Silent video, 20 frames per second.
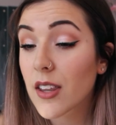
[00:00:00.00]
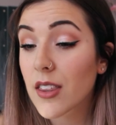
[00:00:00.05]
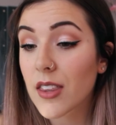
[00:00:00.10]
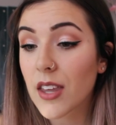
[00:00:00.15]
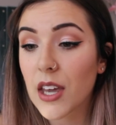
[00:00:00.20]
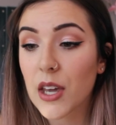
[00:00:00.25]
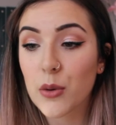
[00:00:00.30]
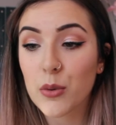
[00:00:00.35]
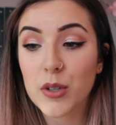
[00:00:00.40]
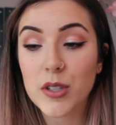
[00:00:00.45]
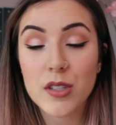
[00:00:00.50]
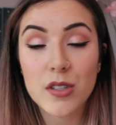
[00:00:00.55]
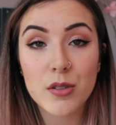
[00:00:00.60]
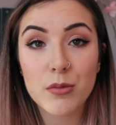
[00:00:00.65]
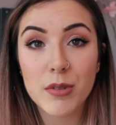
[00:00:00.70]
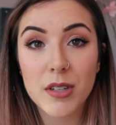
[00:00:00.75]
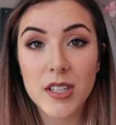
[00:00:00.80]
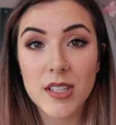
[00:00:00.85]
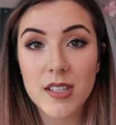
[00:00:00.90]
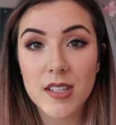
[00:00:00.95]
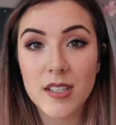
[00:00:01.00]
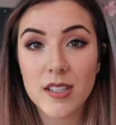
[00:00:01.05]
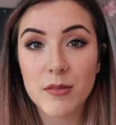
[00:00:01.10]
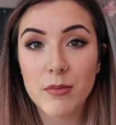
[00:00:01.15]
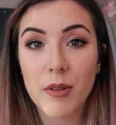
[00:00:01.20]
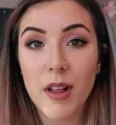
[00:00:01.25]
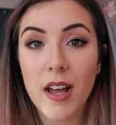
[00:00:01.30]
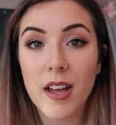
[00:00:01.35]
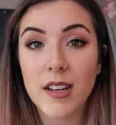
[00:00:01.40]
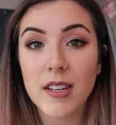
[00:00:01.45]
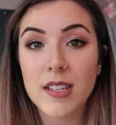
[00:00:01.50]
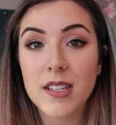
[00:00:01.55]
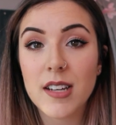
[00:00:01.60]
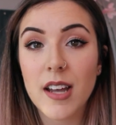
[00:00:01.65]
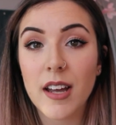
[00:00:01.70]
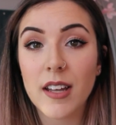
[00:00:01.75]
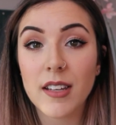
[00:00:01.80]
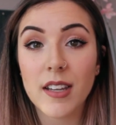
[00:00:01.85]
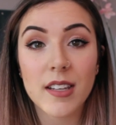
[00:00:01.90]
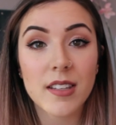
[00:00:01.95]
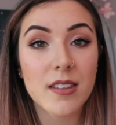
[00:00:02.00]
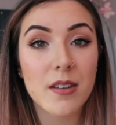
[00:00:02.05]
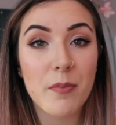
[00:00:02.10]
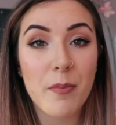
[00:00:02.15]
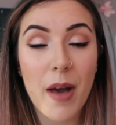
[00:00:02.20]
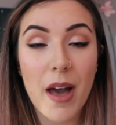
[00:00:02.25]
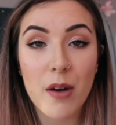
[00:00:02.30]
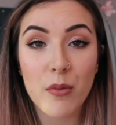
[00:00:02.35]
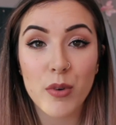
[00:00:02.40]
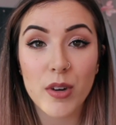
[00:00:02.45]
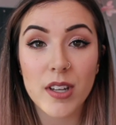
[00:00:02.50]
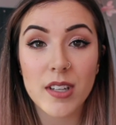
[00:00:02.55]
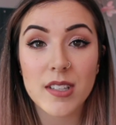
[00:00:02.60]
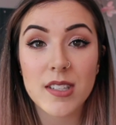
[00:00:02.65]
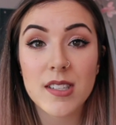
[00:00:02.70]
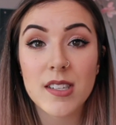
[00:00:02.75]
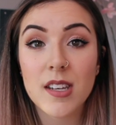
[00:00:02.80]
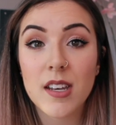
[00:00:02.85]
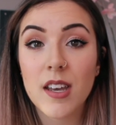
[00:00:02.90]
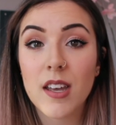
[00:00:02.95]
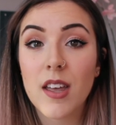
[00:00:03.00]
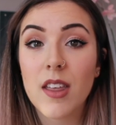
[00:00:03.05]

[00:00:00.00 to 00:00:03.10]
They were super easy to blend. I liked the matte ones.